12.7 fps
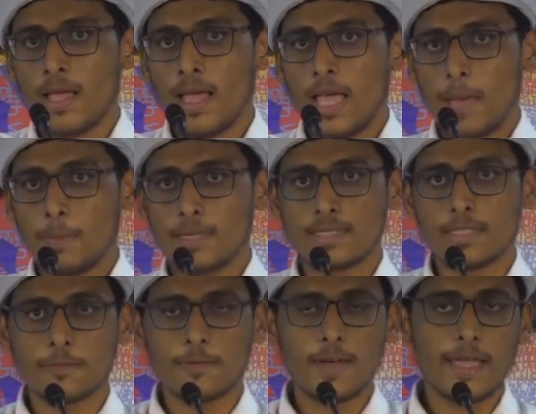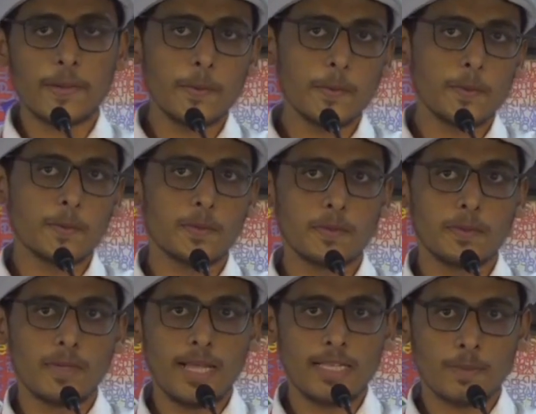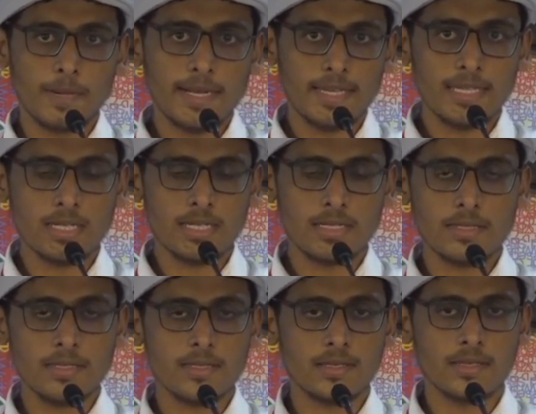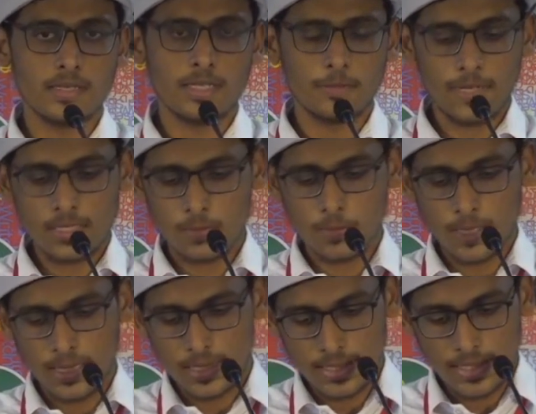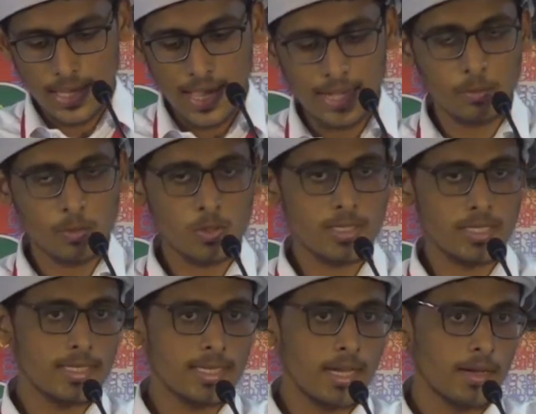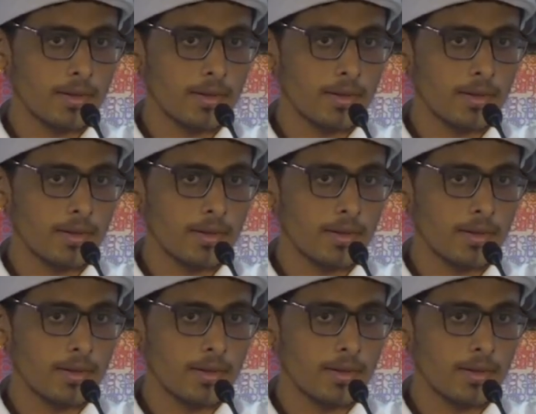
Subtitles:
among the 5 explanations, the first one is Al-Mu'jiza,